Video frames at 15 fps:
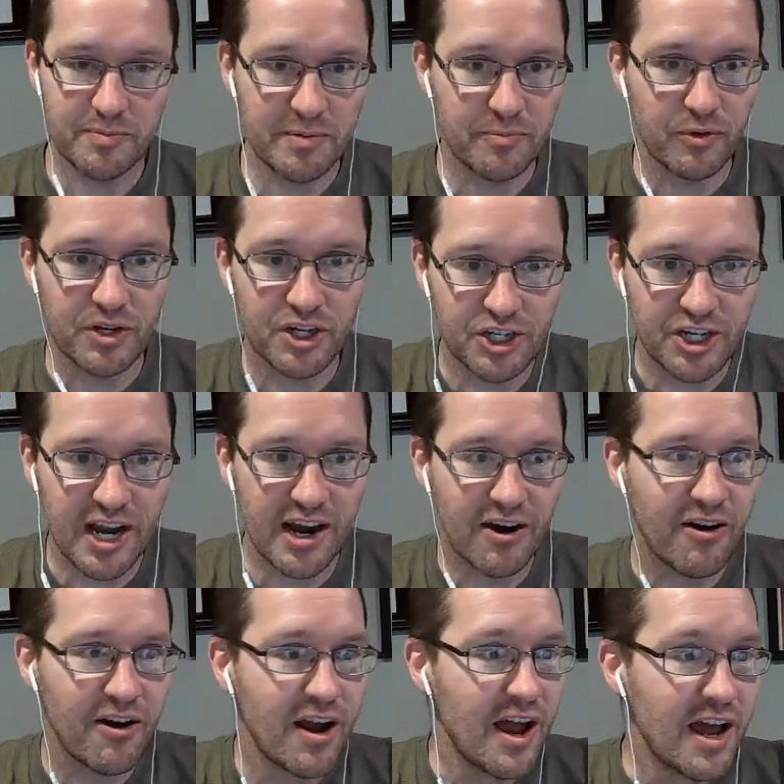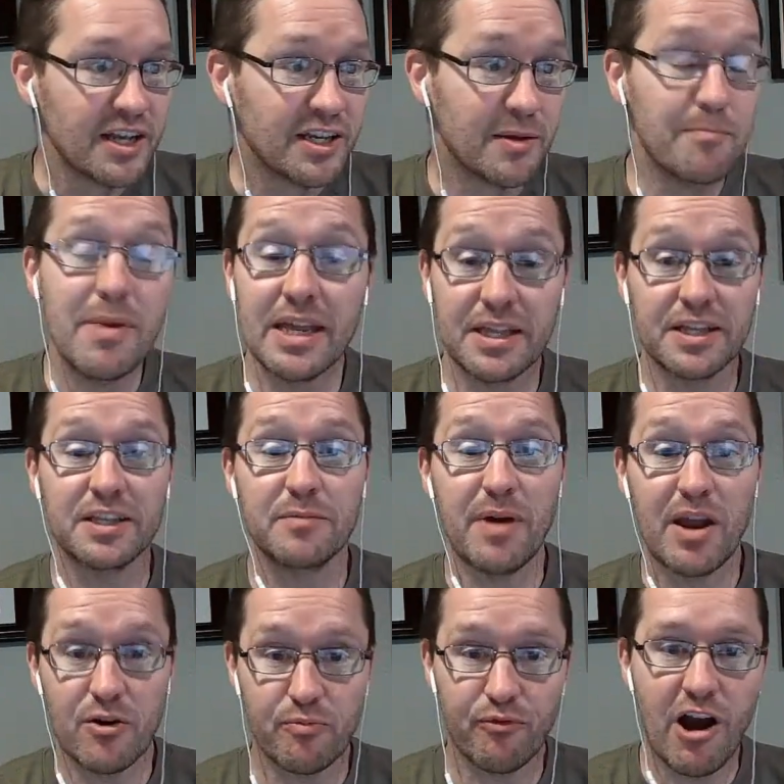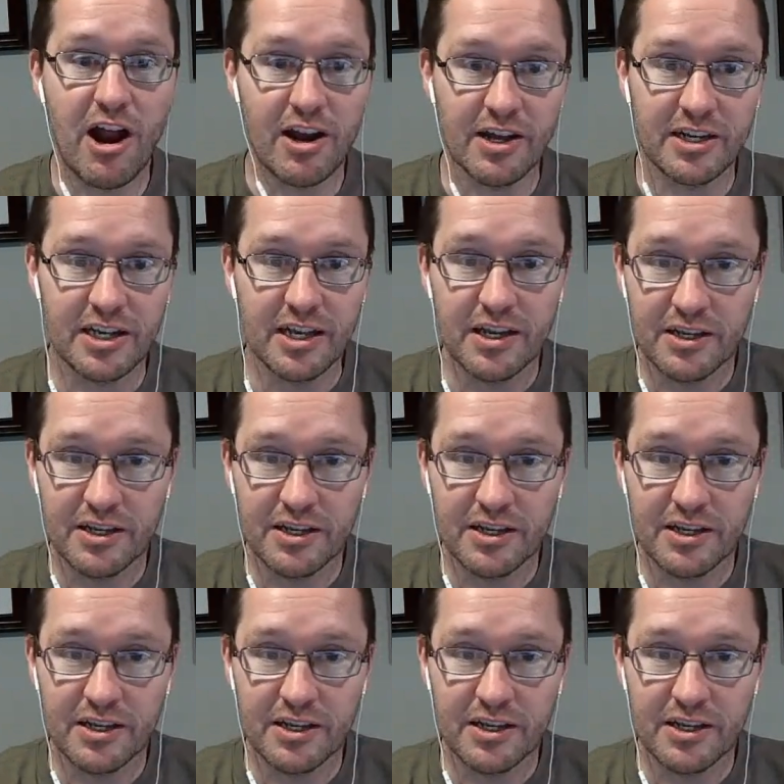people to share to make this a better product.